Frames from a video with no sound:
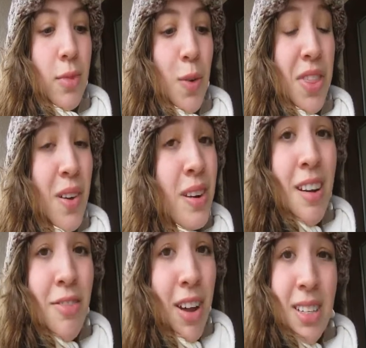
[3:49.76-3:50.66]
without
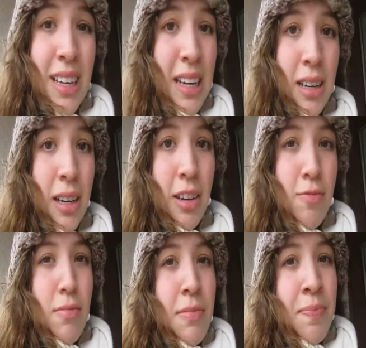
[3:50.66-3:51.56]
enough funding,
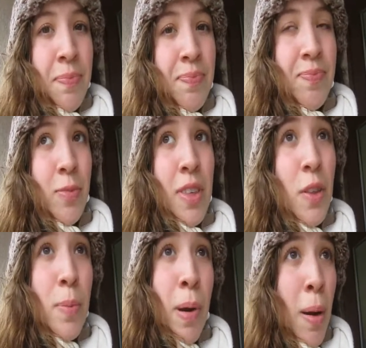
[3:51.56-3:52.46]

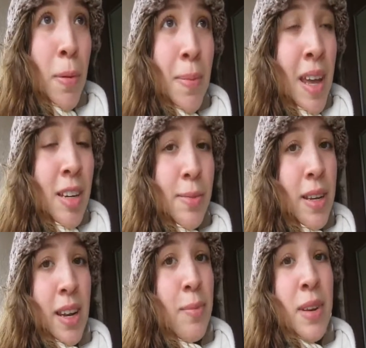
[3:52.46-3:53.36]
without the proper management
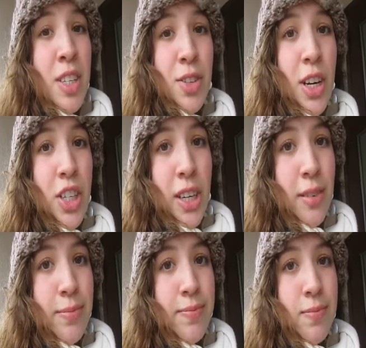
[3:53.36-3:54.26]
and
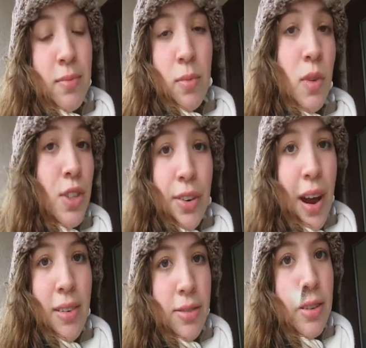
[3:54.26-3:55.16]
administration, won't
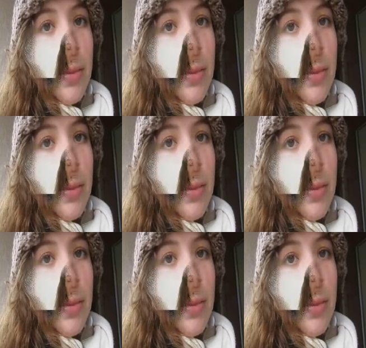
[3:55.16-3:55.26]
survive.